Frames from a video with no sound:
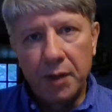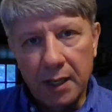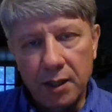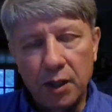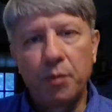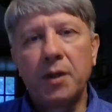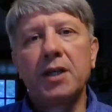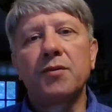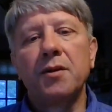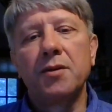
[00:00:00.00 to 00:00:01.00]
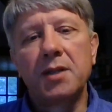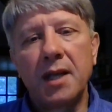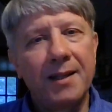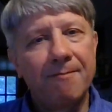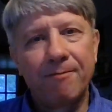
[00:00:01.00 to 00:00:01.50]
get to the place where you're
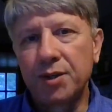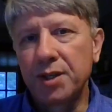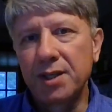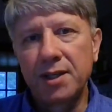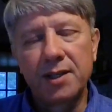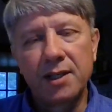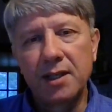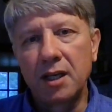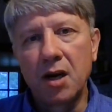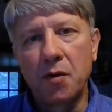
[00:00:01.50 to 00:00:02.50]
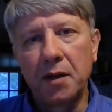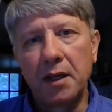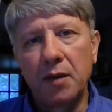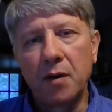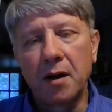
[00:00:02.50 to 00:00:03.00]
saying, this just isn't going
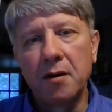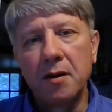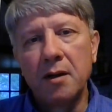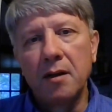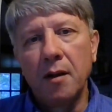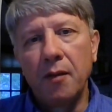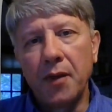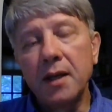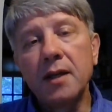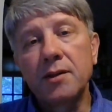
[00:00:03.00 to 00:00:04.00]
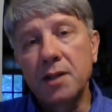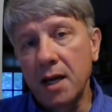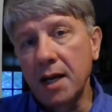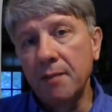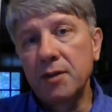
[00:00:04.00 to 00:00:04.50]
anywhere, then it's
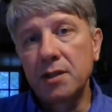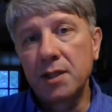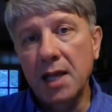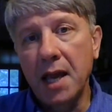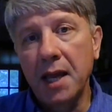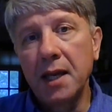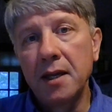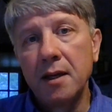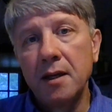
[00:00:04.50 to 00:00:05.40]
time to say,